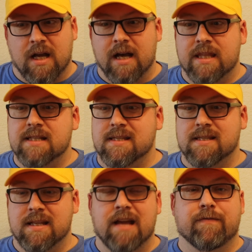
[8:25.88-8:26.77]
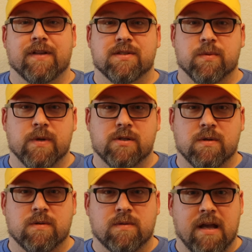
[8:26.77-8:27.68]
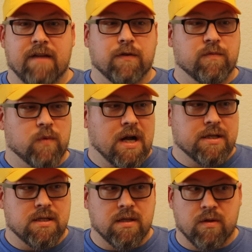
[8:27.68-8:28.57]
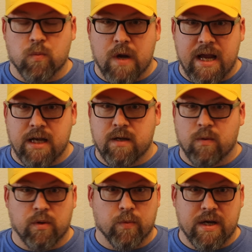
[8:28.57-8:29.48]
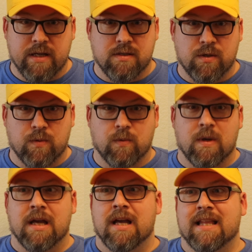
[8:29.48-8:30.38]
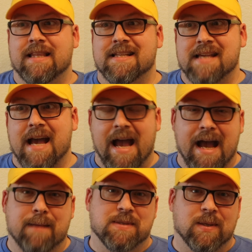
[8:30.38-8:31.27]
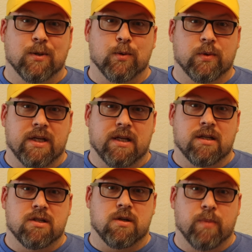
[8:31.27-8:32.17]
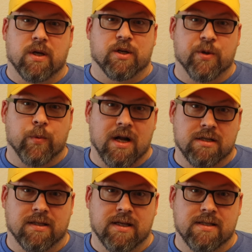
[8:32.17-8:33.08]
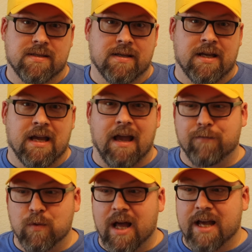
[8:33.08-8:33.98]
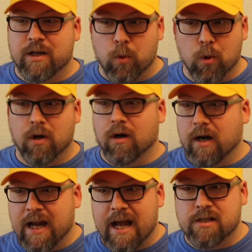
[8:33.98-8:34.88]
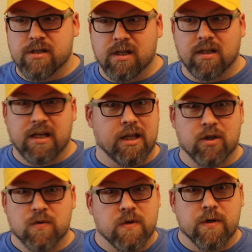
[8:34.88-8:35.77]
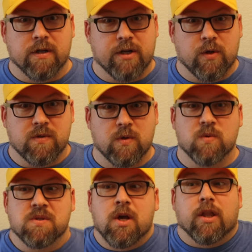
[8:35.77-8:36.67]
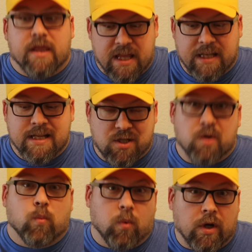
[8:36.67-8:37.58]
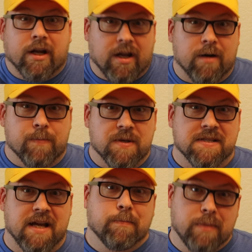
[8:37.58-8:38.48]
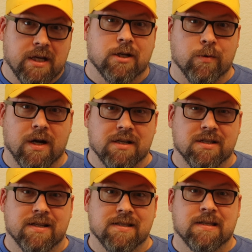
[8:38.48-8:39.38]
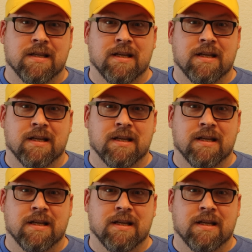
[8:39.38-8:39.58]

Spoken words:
This is a Netflix original. If you've watched The Raid or The Raid 2, this absolutely should be on your watch list. If you like horror and action, and those are your go-tos, then this should 100% be in your watch list.